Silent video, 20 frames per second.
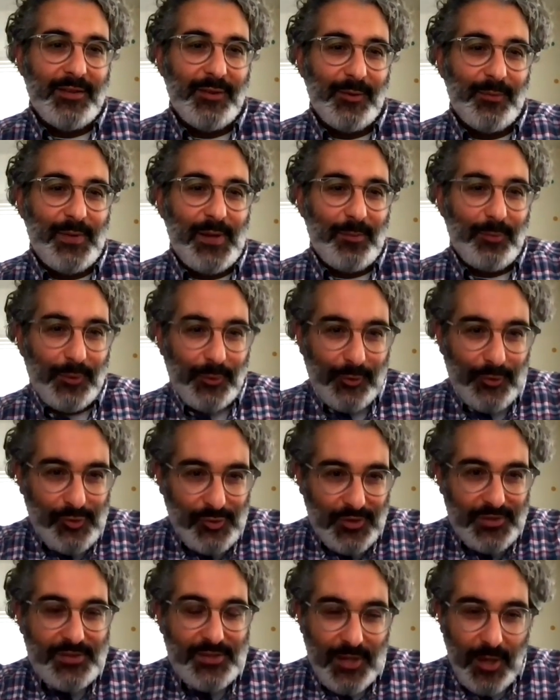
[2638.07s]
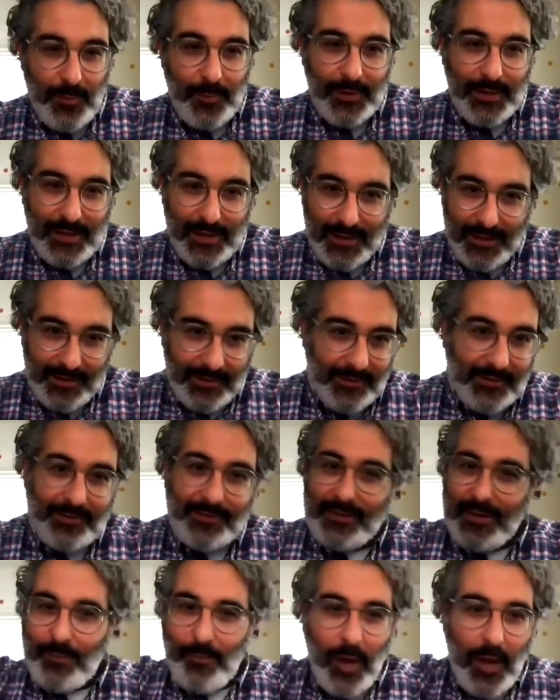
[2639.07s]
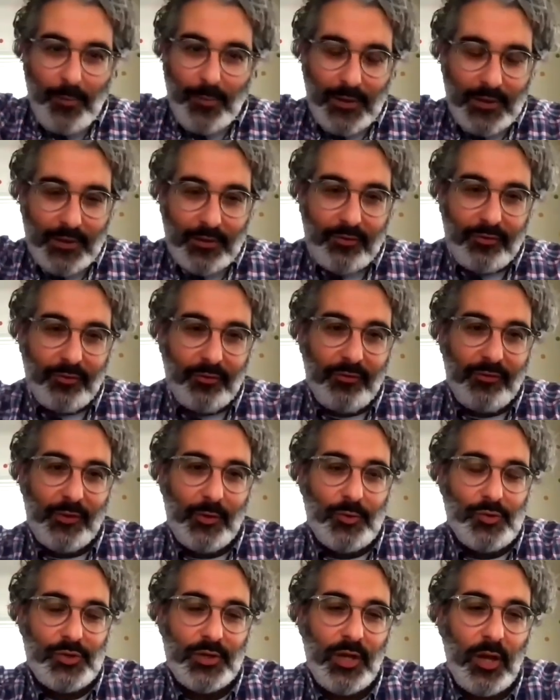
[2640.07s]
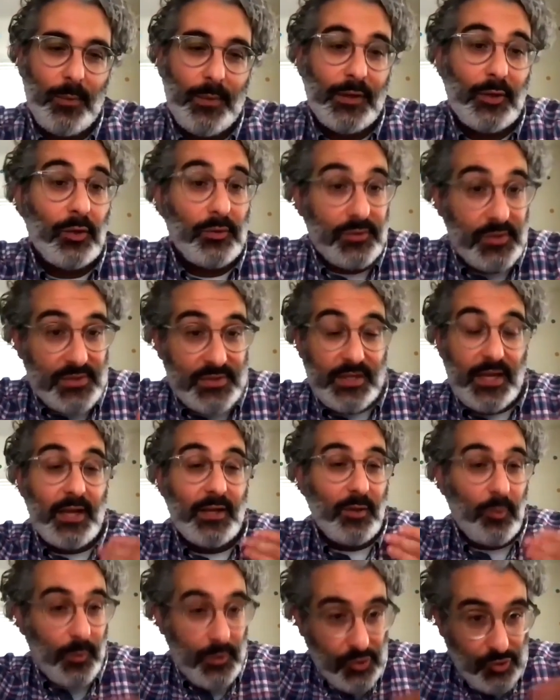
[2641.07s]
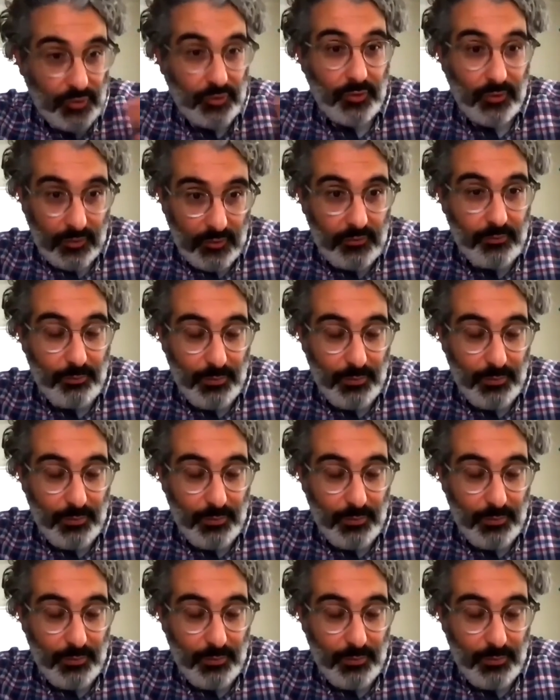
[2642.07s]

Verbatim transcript: that people who are just coming in, there might be a different future coming. Not to say that we shouldn't